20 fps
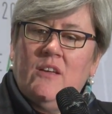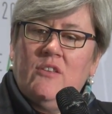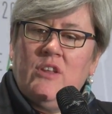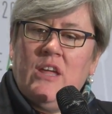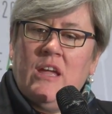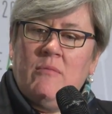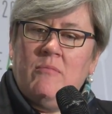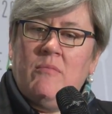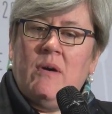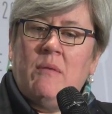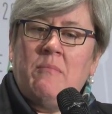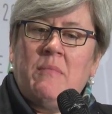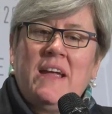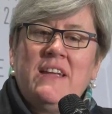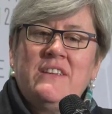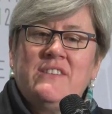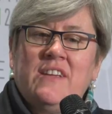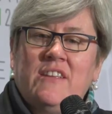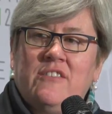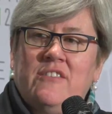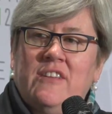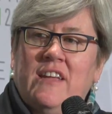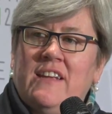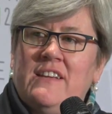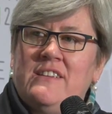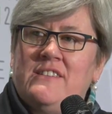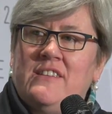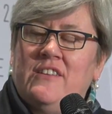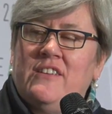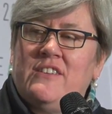the amazing thing
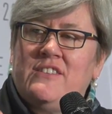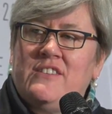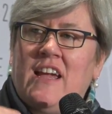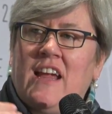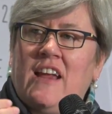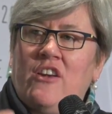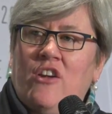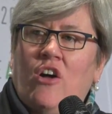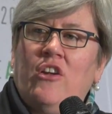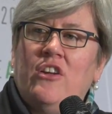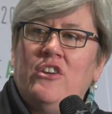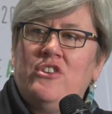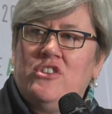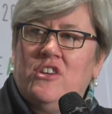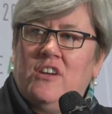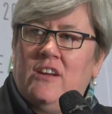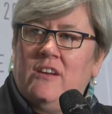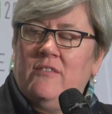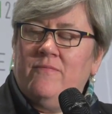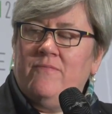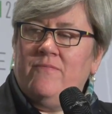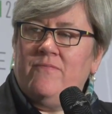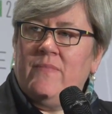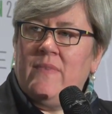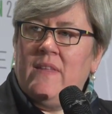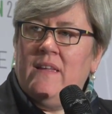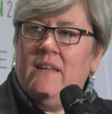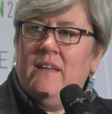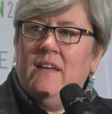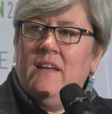is that the technology
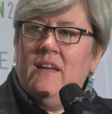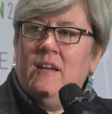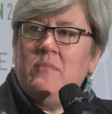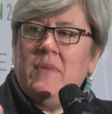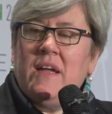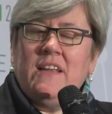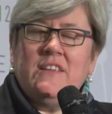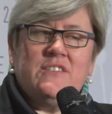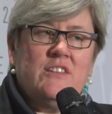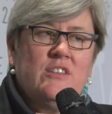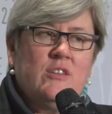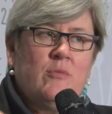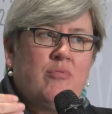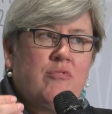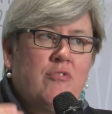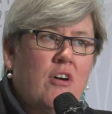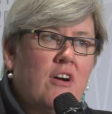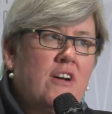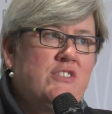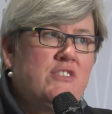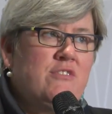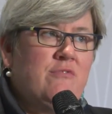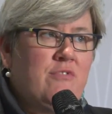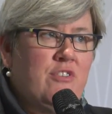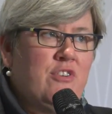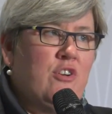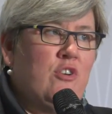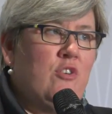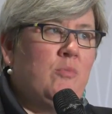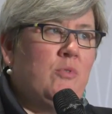means that the price of
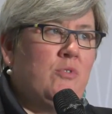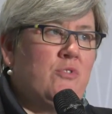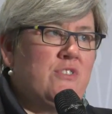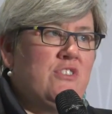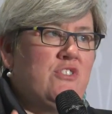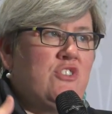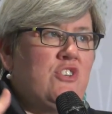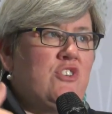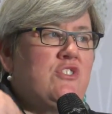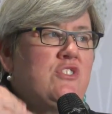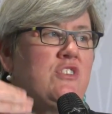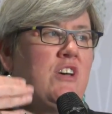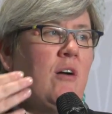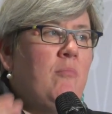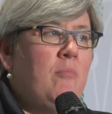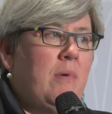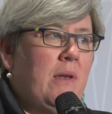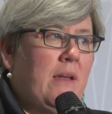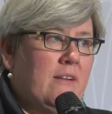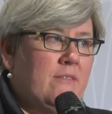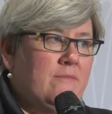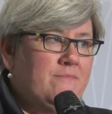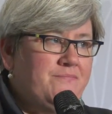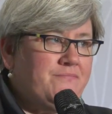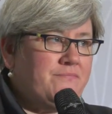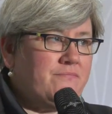renewables is just tumbling.